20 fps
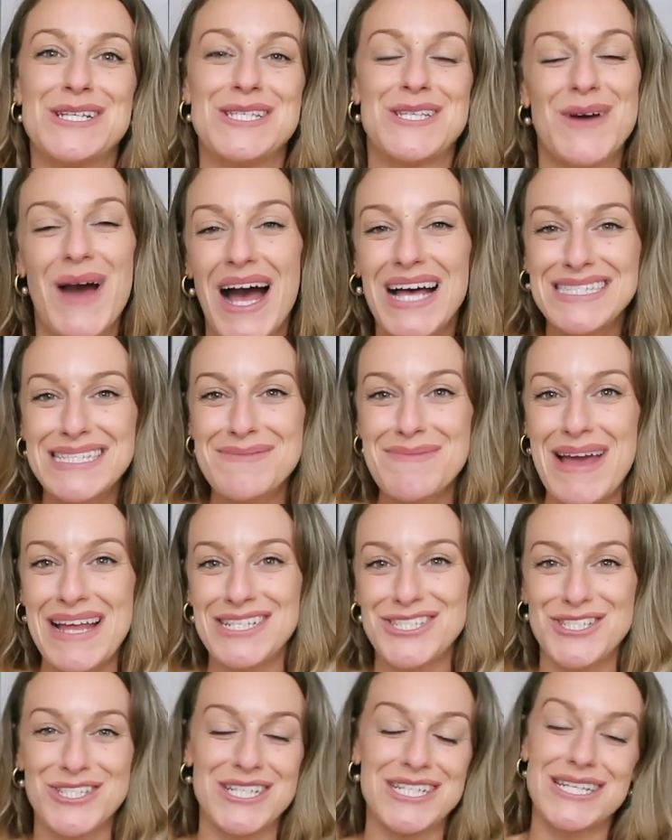So as I
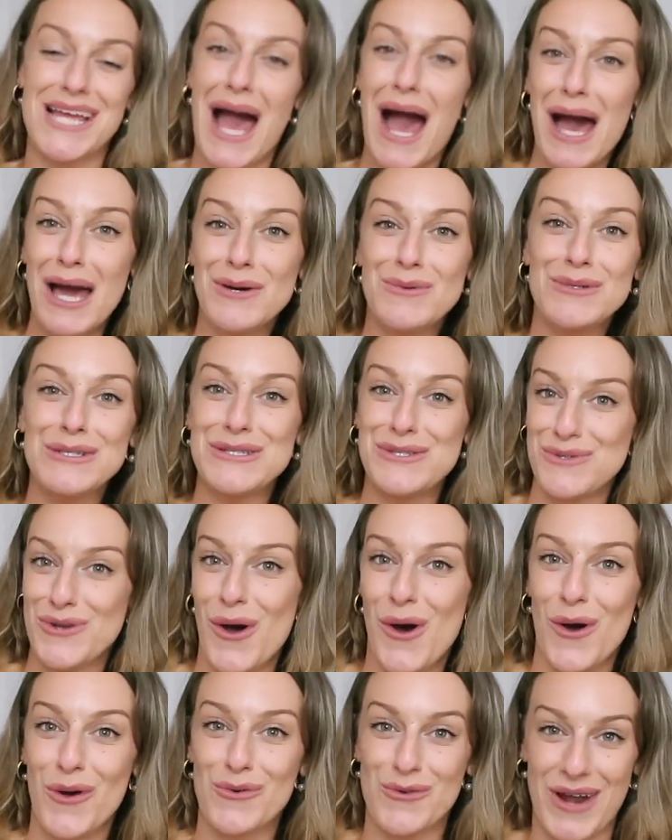mentioned, I was
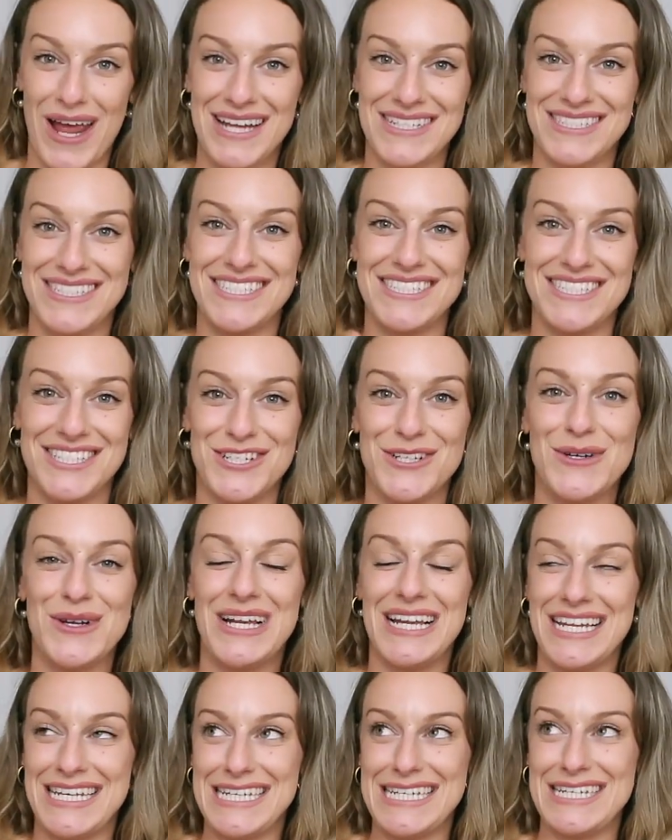not ready to
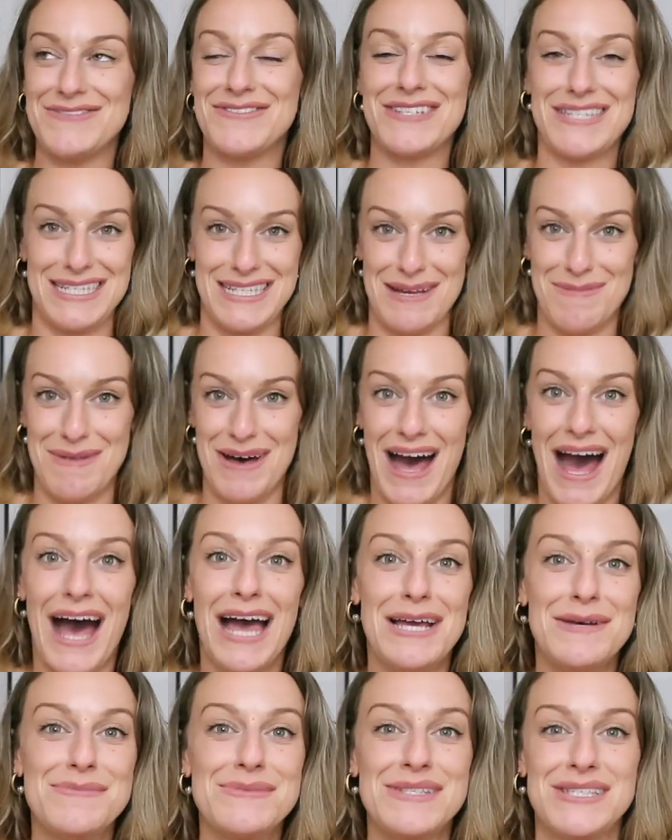leave summer.
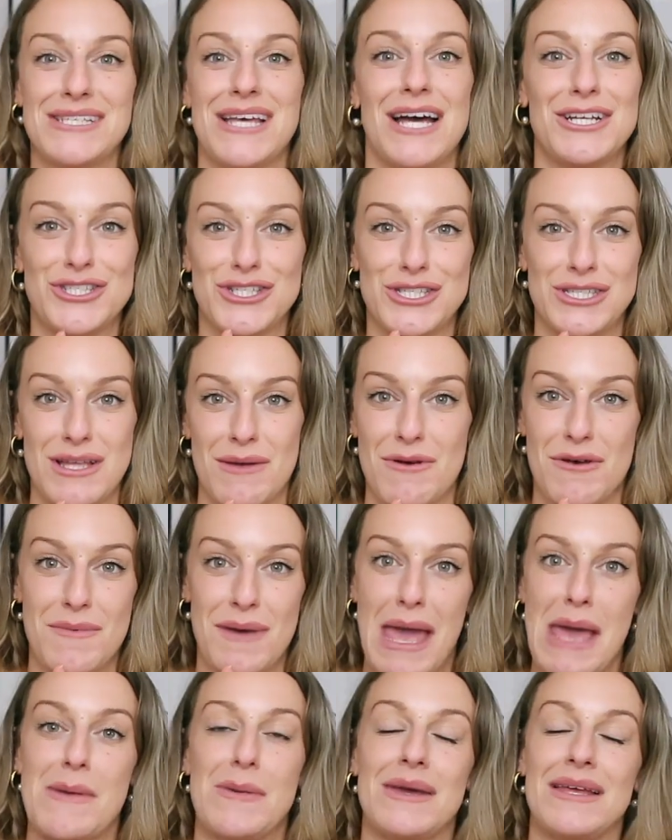I am such a summer
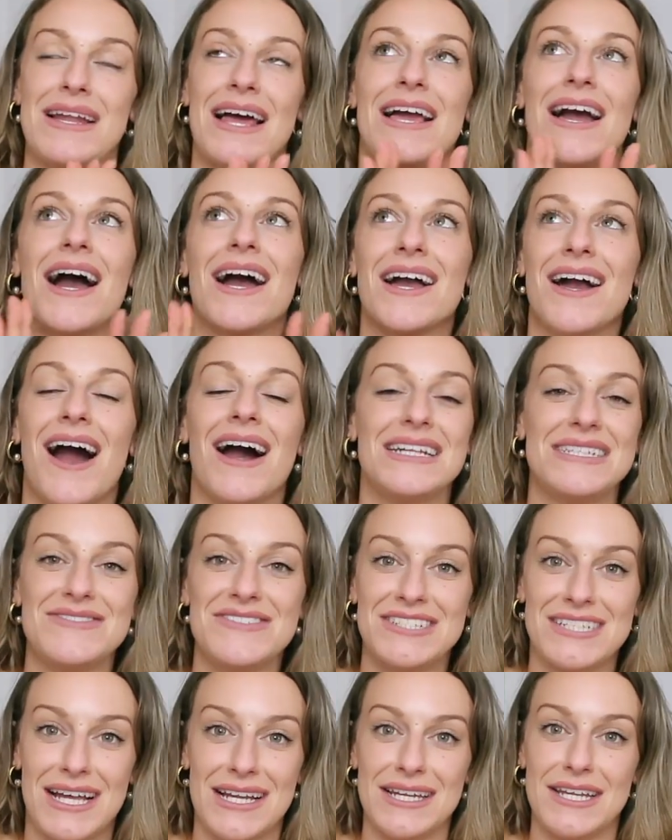baby. Like, I can't
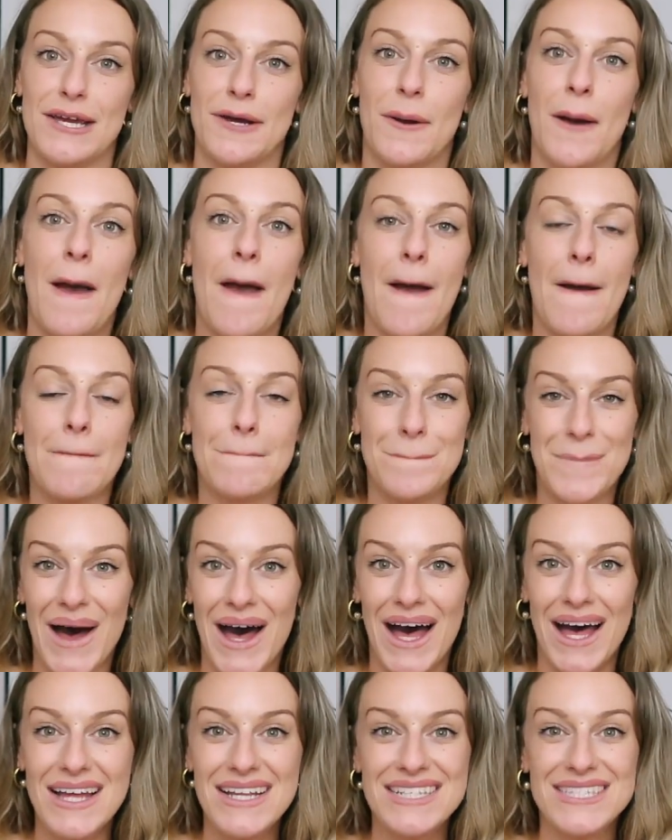even tell you.
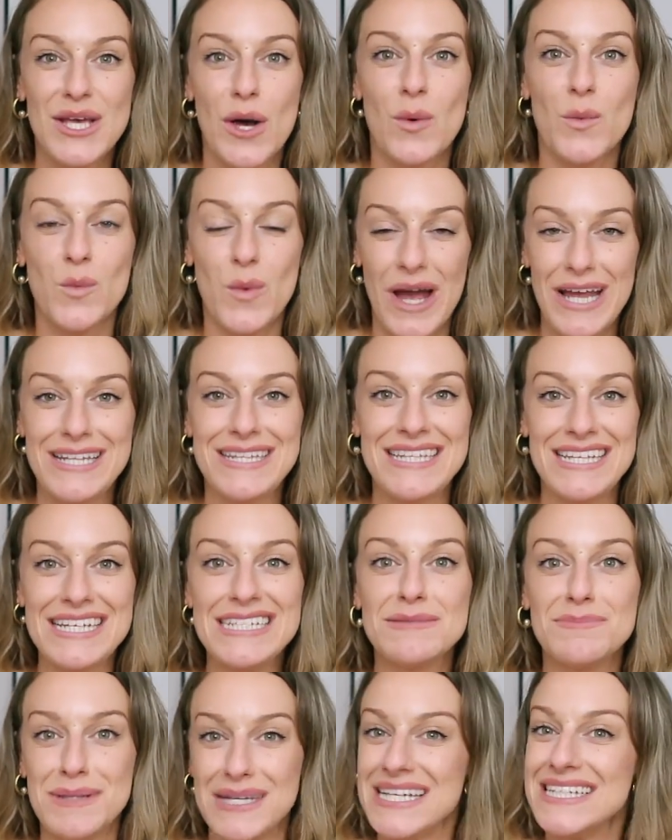But when
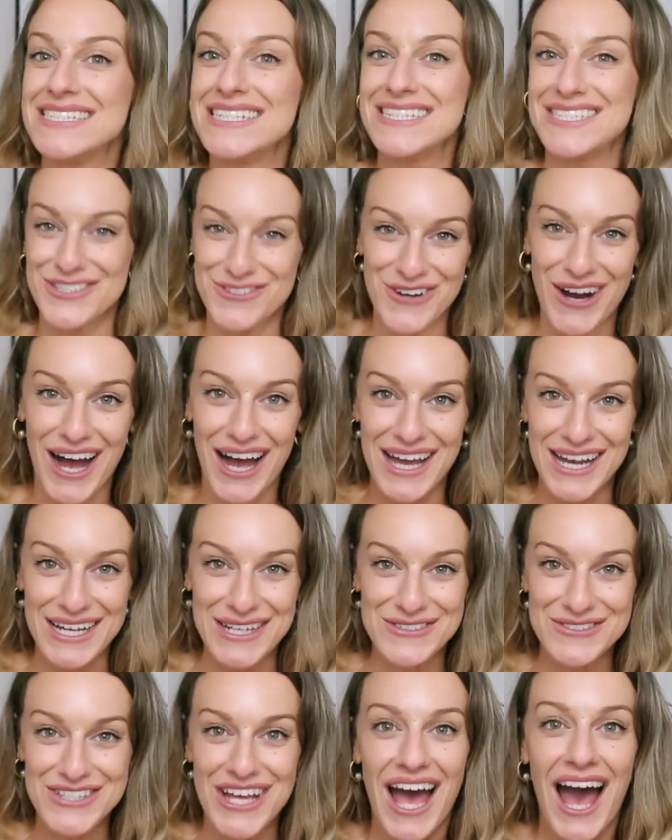these pieces
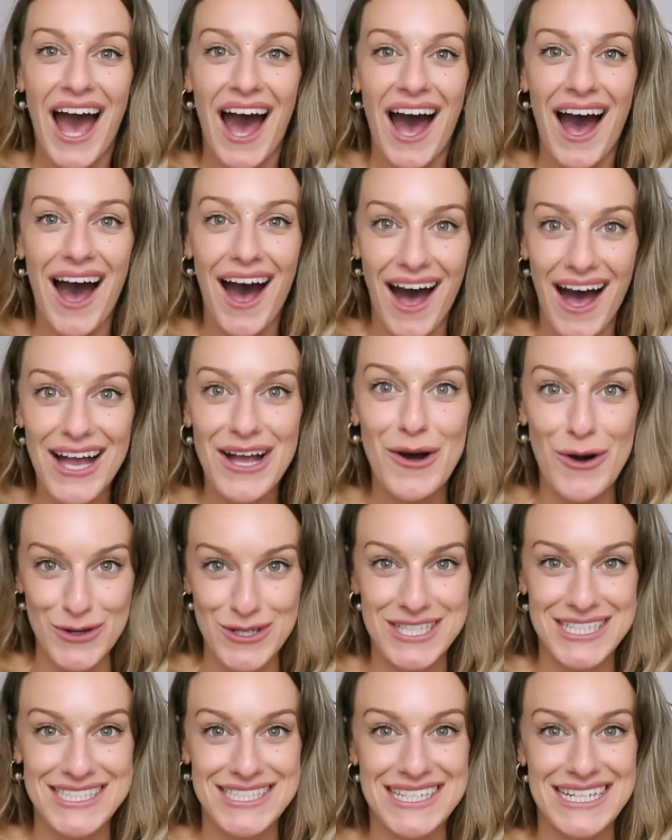arrived, I
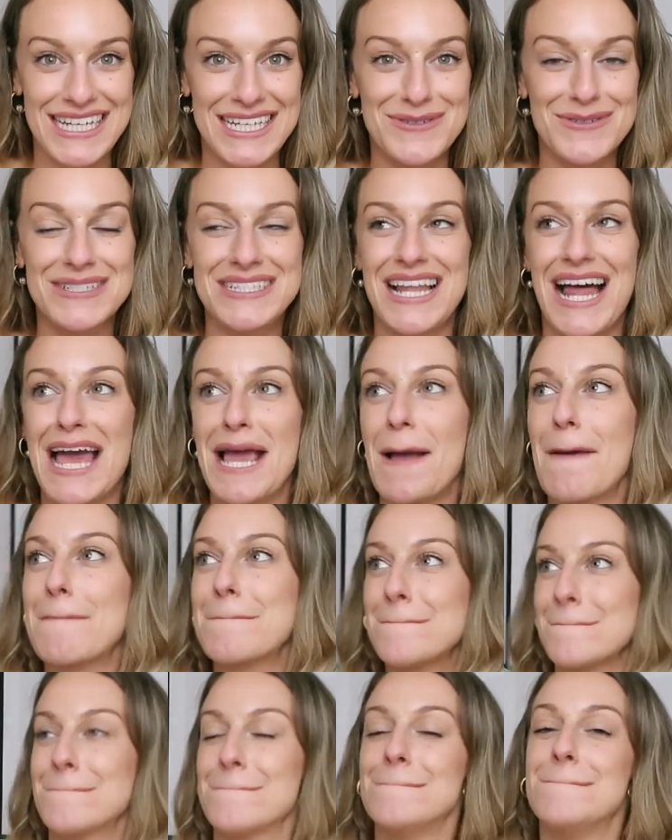honestly was
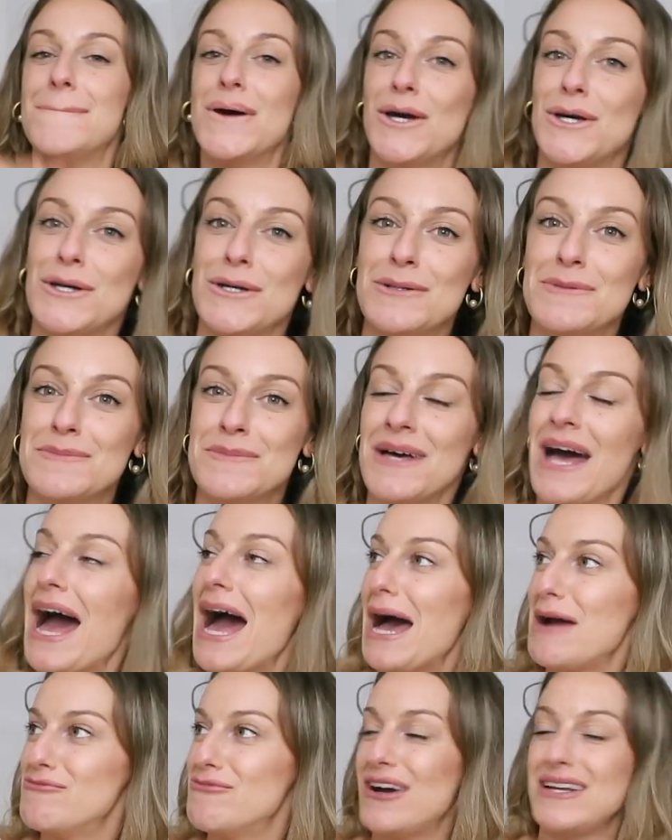like, boom,
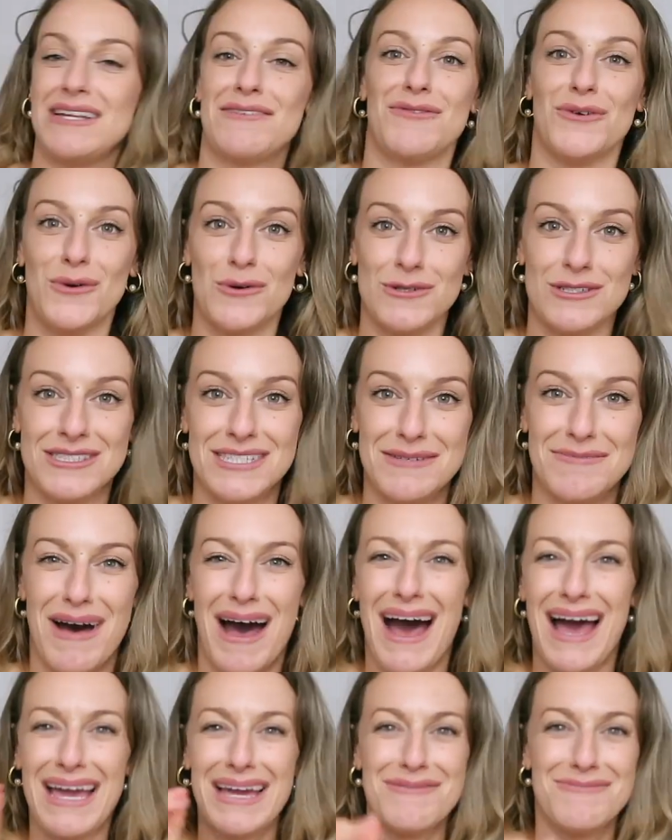I'm ready for autumn.
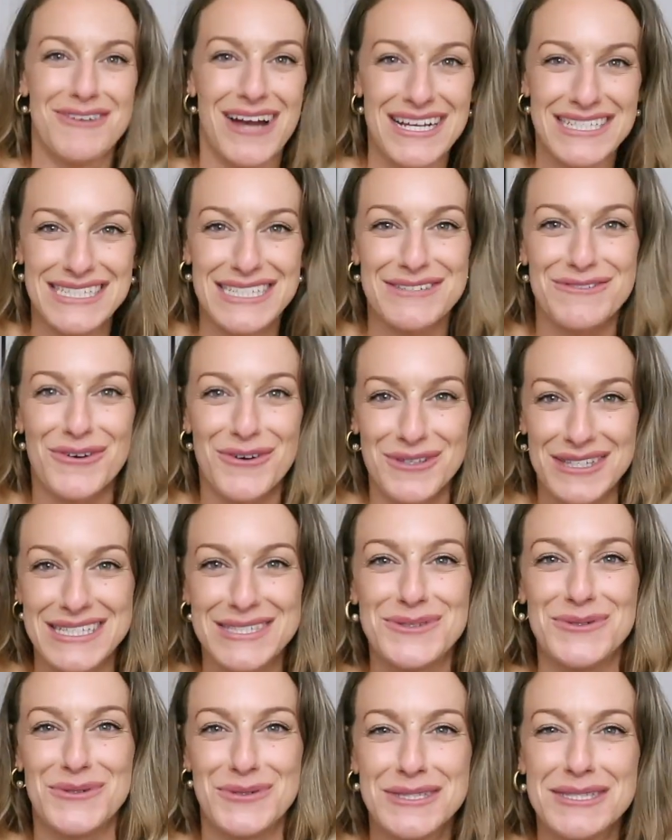I am ready for
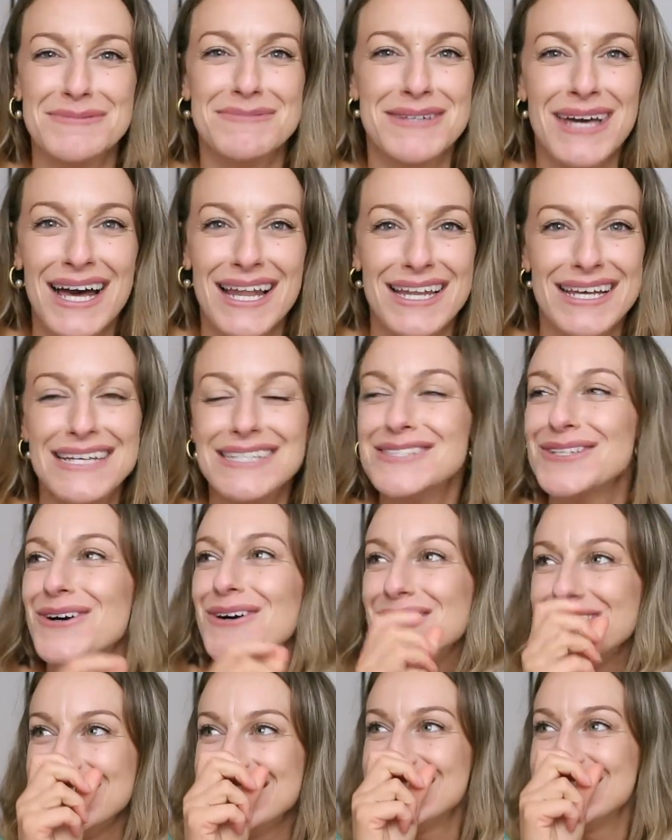these autumn colours,
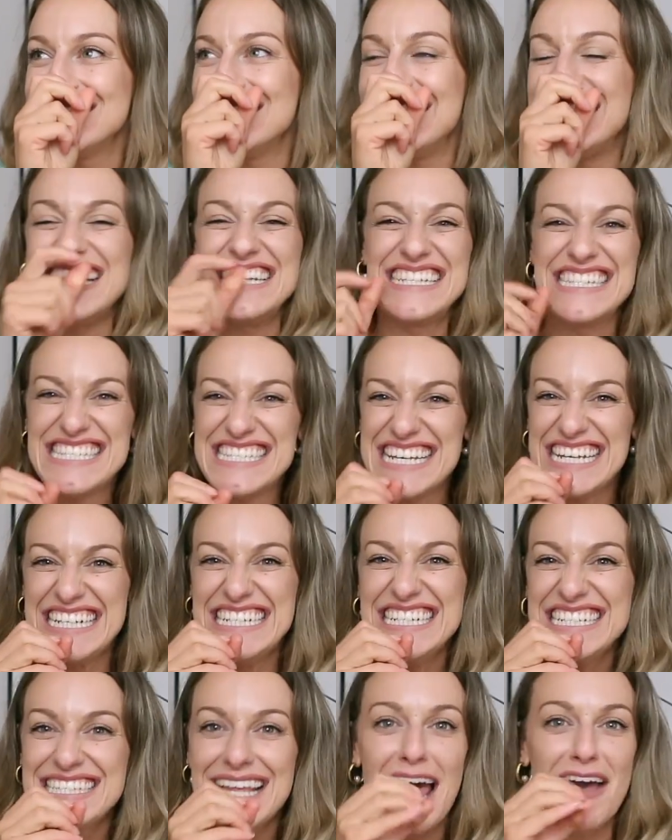honestly. And
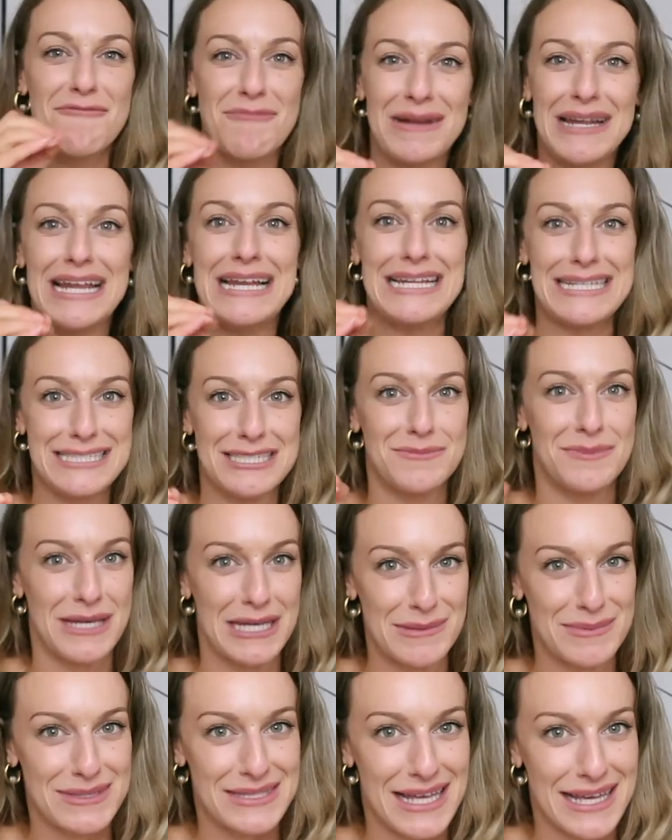since, I've been a little bit
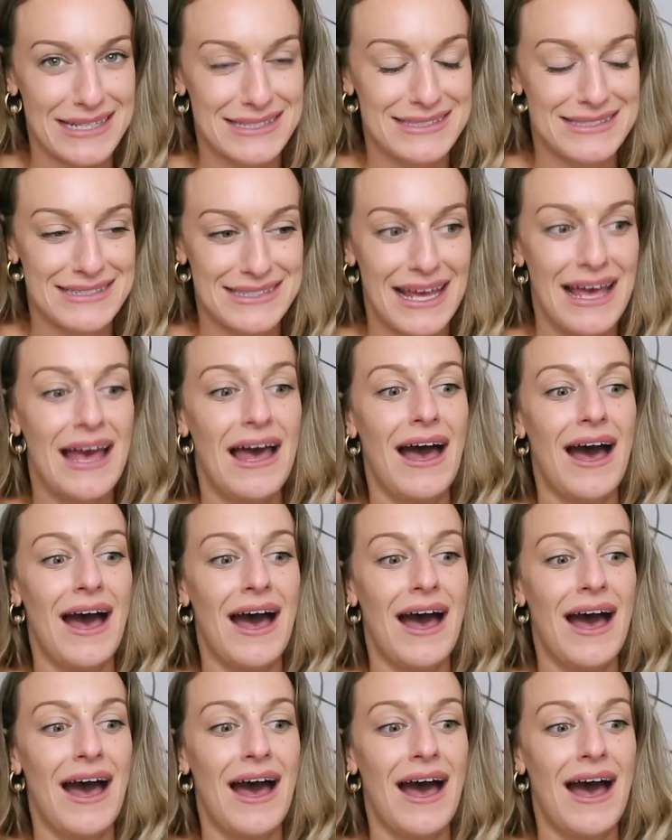obsessed.